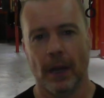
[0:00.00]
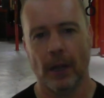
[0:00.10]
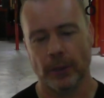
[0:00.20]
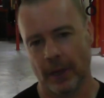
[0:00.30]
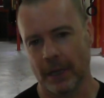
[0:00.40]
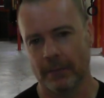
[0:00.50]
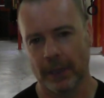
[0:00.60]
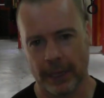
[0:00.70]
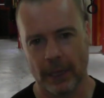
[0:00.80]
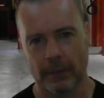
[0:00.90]
ultra-high
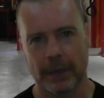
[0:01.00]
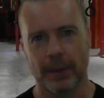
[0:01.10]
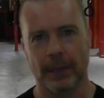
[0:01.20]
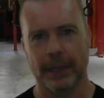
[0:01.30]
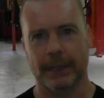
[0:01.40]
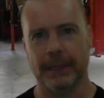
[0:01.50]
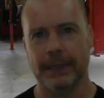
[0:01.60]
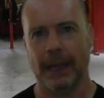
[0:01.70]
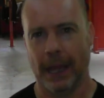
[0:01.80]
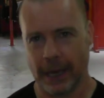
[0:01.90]
molecular weight
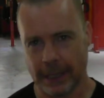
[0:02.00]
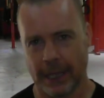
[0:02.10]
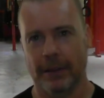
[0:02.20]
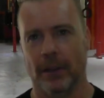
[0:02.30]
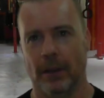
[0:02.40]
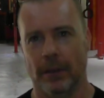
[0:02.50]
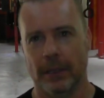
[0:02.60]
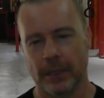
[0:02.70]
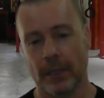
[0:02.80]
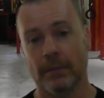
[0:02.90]
polyethylene and Kevlar
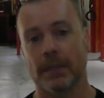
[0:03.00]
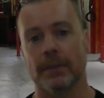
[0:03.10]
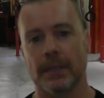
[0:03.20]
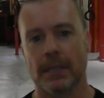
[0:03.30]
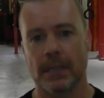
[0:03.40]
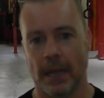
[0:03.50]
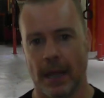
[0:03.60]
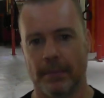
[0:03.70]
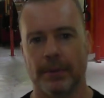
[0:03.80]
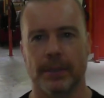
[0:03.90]
in terms of its
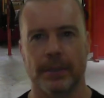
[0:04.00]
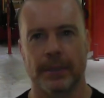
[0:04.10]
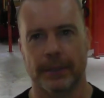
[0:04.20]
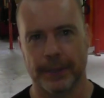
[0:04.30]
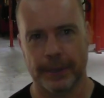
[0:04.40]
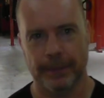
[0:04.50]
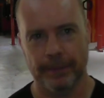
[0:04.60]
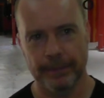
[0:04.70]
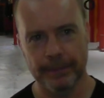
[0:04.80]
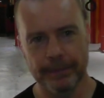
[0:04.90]
stab resistance.
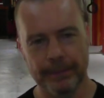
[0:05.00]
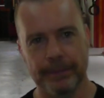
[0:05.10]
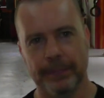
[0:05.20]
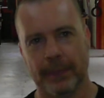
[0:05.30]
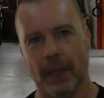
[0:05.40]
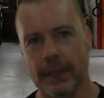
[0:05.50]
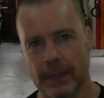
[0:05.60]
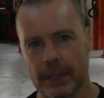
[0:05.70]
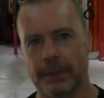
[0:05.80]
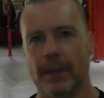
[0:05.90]
In
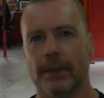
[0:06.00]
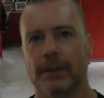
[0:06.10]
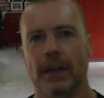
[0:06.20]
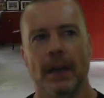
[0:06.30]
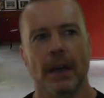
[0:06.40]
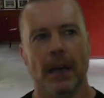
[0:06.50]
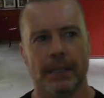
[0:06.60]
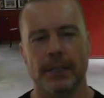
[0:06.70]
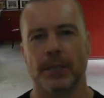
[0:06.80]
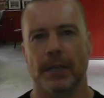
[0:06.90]
this video, I
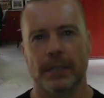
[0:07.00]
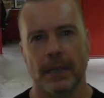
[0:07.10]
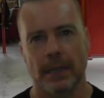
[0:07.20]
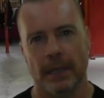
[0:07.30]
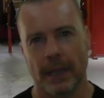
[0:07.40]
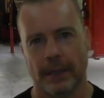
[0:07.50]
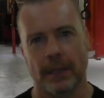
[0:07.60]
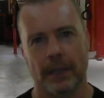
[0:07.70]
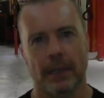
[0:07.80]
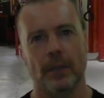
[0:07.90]
suggested that
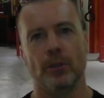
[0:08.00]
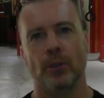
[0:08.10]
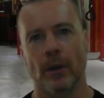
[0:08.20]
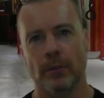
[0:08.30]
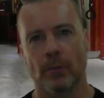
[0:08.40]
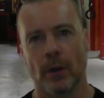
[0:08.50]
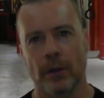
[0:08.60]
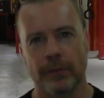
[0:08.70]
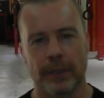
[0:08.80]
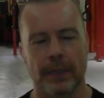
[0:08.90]
the
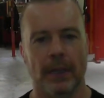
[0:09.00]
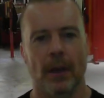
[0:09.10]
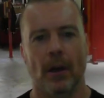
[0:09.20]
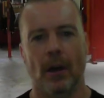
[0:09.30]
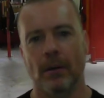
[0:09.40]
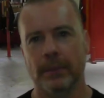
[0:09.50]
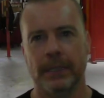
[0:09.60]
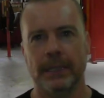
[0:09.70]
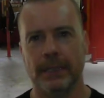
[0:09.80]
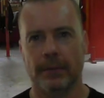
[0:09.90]
non-woven
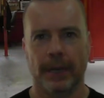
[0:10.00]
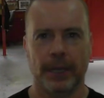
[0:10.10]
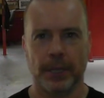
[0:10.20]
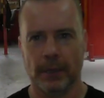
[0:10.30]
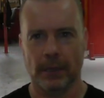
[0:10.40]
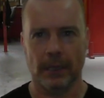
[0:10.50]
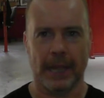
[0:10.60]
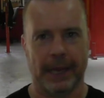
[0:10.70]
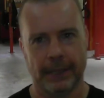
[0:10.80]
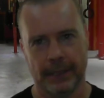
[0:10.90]
omnidirectional
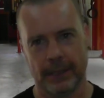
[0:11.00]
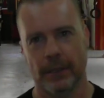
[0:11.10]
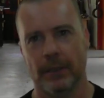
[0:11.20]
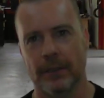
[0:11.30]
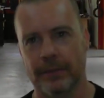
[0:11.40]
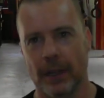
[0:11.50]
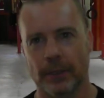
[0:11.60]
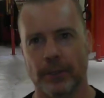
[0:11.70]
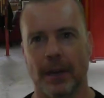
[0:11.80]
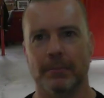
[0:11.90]
lattice of
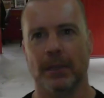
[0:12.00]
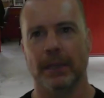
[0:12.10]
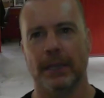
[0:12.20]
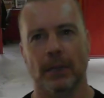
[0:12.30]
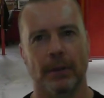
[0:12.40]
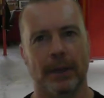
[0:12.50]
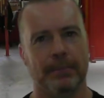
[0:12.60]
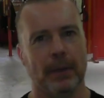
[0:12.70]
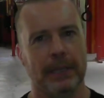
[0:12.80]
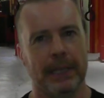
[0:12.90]
ultra-high molecular weight
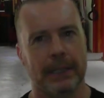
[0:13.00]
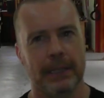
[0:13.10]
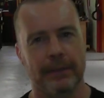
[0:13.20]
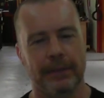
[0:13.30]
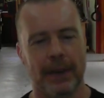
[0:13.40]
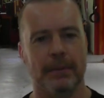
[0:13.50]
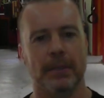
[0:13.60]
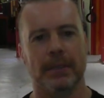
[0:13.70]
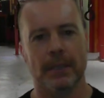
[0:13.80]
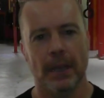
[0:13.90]
polyethylene
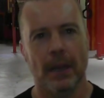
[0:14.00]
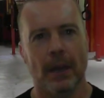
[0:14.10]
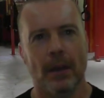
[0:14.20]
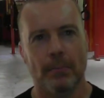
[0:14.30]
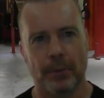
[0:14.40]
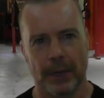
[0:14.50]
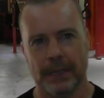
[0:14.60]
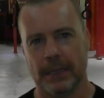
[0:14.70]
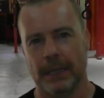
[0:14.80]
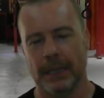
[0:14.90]
fibers
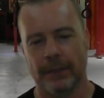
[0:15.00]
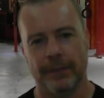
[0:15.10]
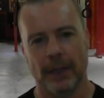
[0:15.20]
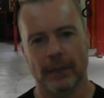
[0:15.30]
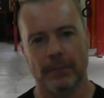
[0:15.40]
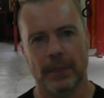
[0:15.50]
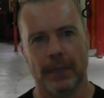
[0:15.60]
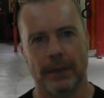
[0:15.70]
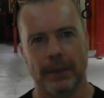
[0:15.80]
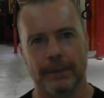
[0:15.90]
present in the felt
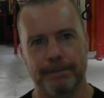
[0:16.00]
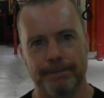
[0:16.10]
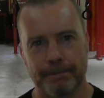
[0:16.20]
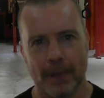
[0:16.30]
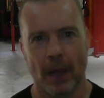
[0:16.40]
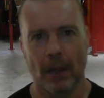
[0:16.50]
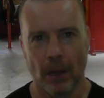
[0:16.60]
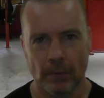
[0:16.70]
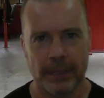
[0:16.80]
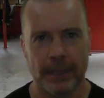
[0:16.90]
material,
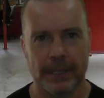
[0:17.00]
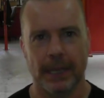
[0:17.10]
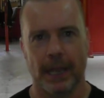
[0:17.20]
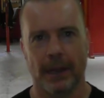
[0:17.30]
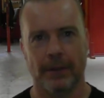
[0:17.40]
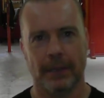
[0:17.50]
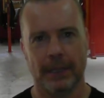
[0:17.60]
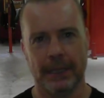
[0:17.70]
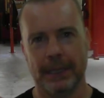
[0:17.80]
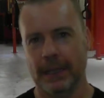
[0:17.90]
along with its
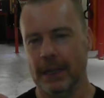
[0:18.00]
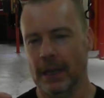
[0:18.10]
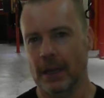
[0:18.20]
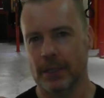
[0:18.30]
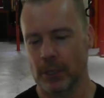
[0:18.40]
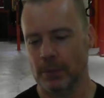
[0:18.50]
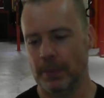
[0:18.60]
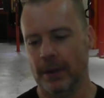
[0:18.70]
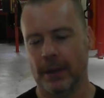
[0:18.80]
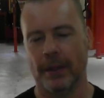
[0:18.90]
inherently
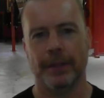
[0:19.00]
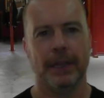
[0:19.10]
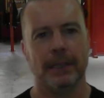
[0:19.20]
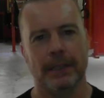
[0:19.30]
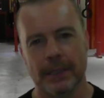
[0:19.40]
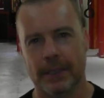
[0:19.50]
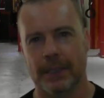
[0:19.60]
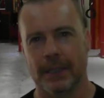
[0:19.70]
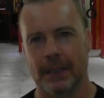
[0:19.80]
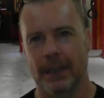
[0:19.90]
superior
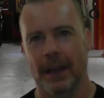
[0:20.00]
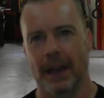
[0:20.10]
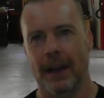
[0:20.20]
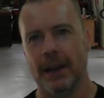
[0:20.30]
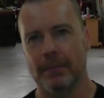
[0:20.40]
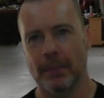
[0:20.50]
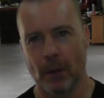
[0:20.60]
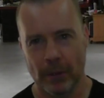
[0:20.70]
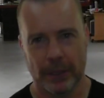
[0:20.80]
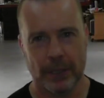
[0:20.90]
thickness,
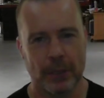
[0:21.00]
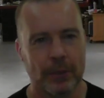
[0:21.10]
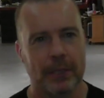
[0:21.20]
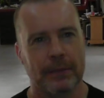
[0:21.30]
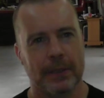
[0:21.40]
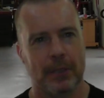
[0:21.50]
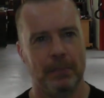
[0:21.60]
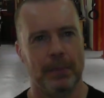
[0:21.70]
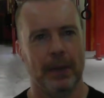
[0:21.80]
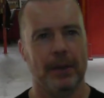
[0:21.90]
were the source of its
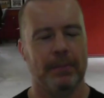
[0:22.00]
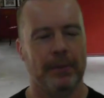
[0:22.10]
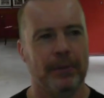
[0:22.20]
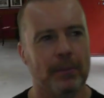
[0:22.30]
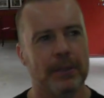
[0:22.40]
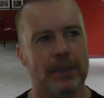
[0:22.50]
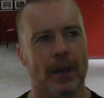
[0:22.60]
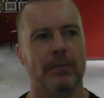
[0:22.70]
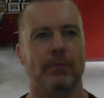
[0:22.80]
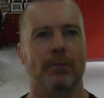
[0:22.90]
superior performance
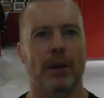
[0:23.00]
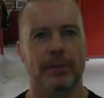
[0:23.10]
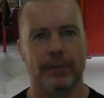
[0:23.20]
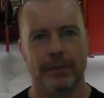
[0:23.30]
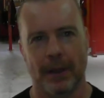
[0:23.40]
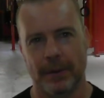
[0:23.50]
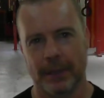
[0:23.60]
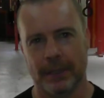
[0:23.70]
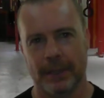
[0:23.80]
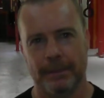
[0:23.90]
over woven
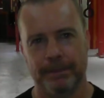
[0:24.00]
fabrics.